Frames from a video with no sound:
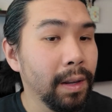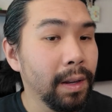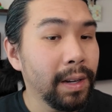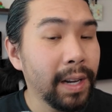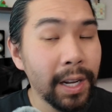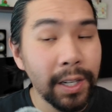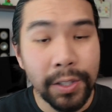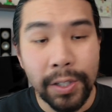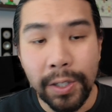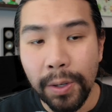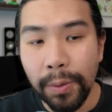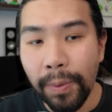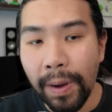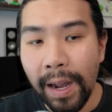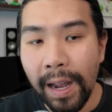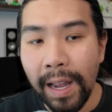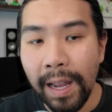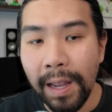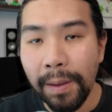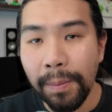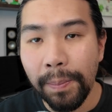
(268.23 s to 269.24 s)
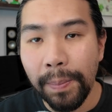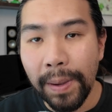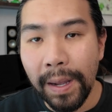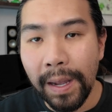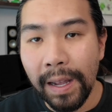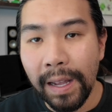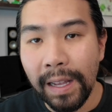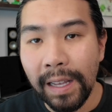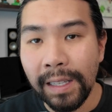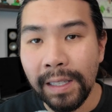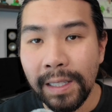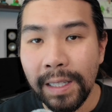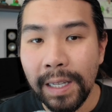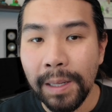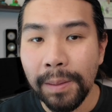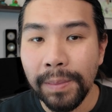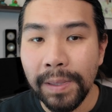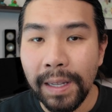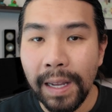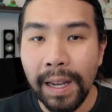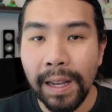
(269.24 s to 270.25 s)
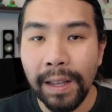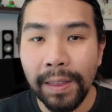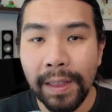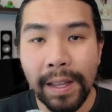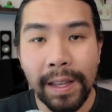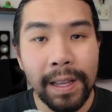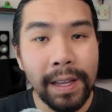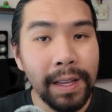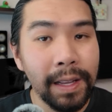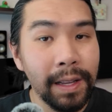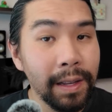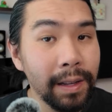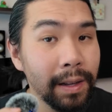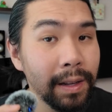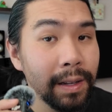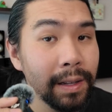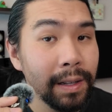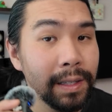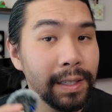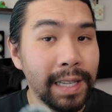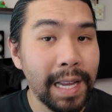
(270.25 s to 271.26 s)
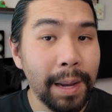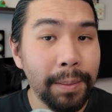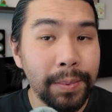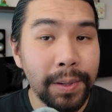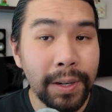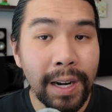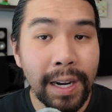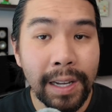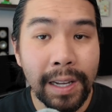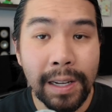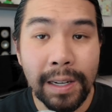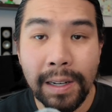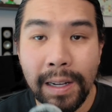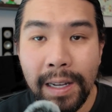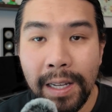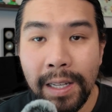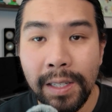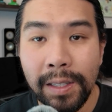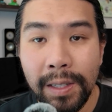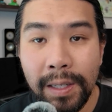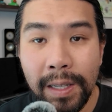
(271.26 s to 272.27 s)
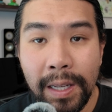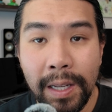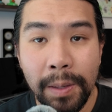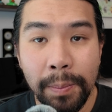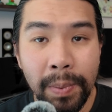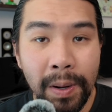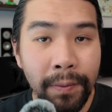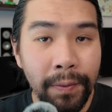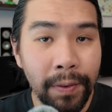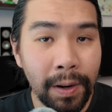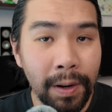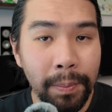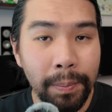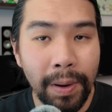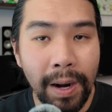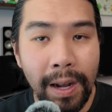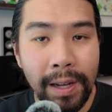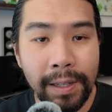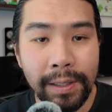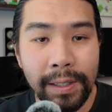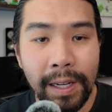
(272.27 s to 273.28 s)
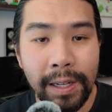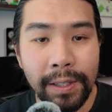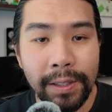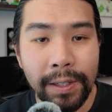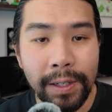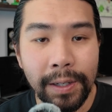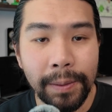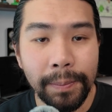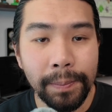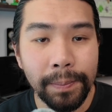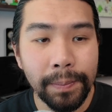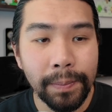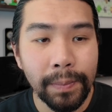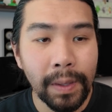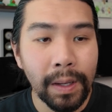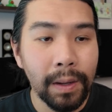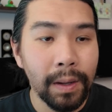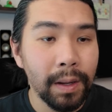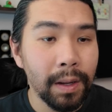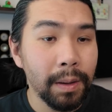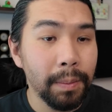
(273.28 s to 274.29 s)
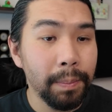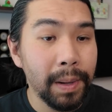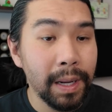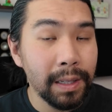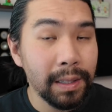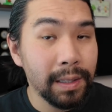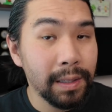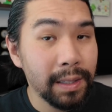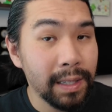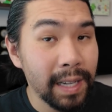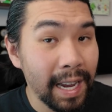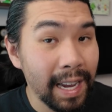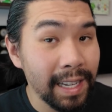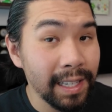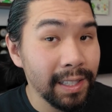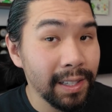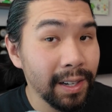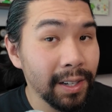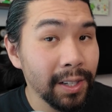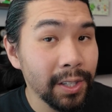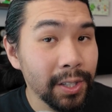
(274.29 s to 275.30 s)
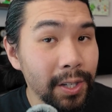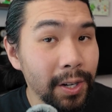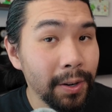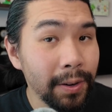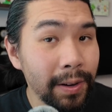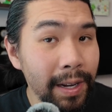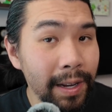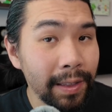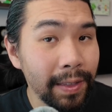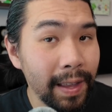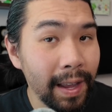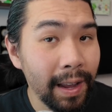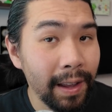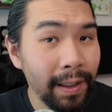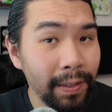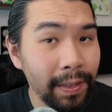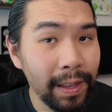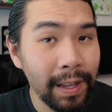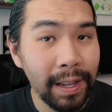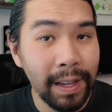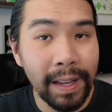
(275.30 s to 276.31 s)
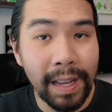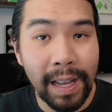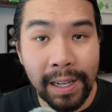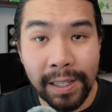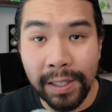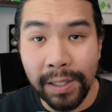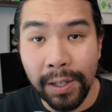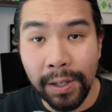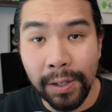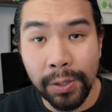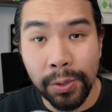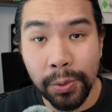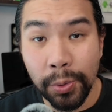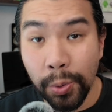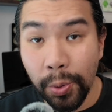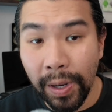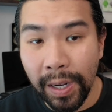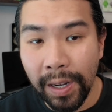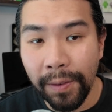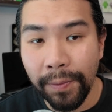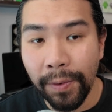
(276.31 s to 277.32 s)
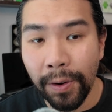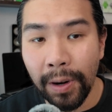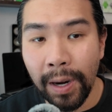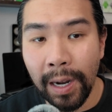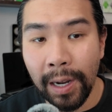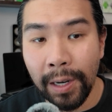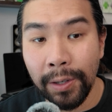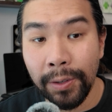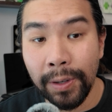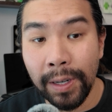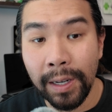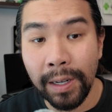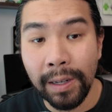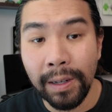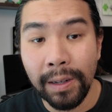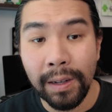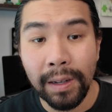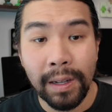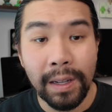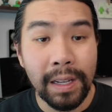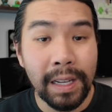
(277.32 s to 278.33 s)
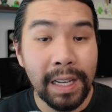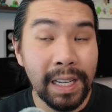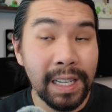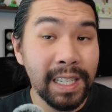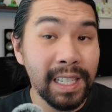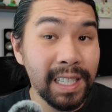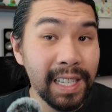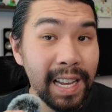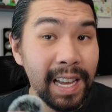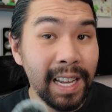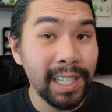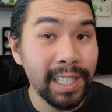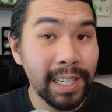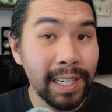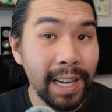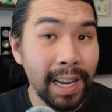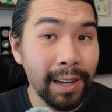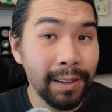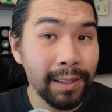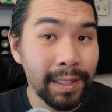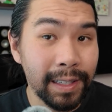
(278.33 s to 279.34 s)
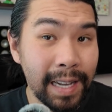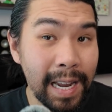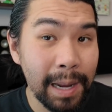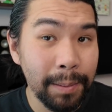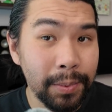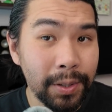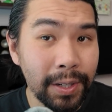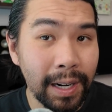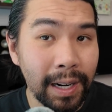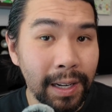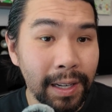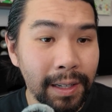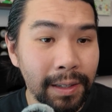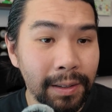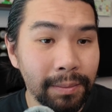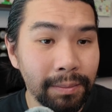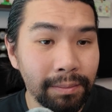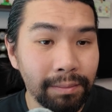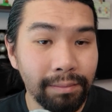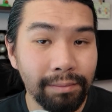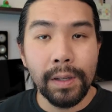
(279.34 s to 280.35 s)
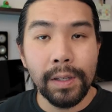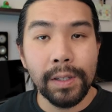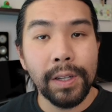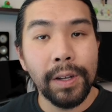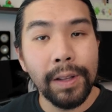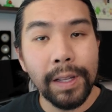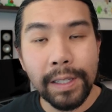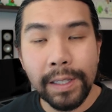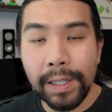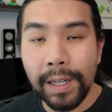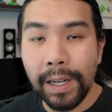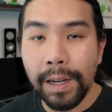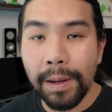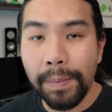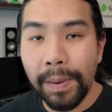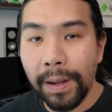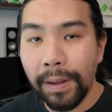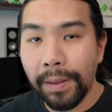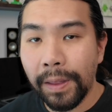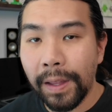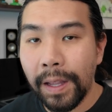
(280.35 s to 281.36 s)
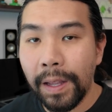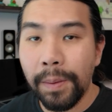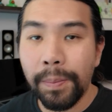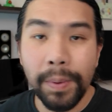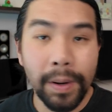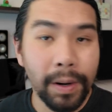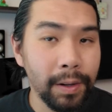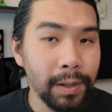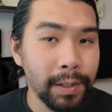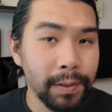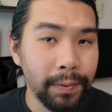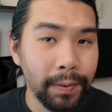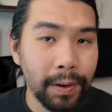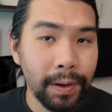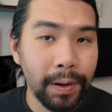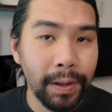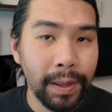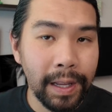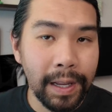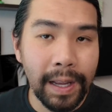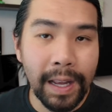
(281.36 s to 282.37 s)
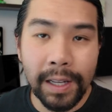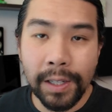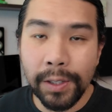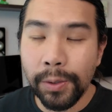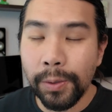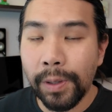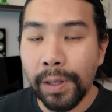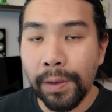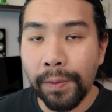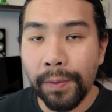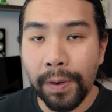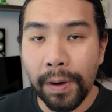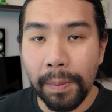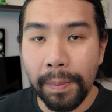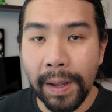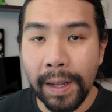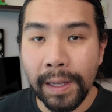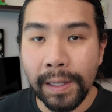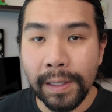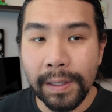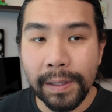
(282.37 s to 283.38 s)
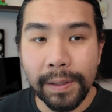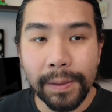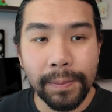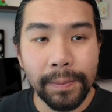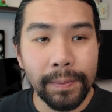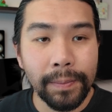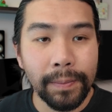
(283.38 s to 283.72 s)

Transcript: Not sure why, but it seems like the Snapdragon is the preferred processor. But tests are showing that the Exynos 2400 is edging out Snapdragon. So let's talk about the pros for the S24 base.